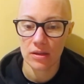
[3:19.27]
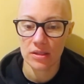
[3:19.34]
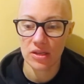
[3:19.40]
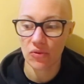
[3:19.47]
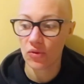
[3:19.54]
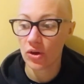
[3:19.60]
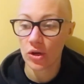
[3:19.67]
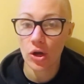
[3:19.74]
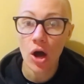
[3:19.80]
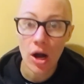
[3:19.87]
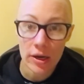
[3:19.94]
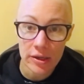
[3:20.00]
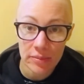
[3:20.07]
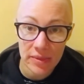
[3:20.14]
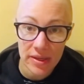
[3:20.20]
different
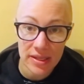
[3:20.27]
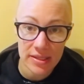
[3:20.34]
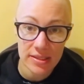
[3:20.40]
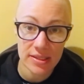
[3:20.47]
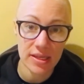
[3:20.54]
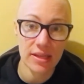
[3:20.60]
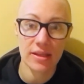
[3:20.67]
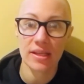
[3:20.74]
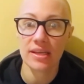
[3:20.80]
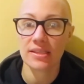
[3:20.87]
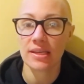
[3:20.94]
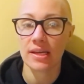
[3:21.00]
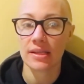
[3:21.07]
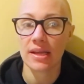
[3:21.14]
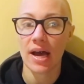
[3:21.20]
condiments and things
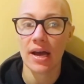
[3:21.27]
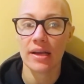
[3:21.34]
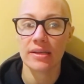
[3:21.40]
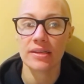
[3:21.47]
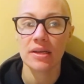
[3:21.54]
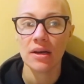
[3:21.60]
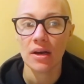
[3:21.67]
like that.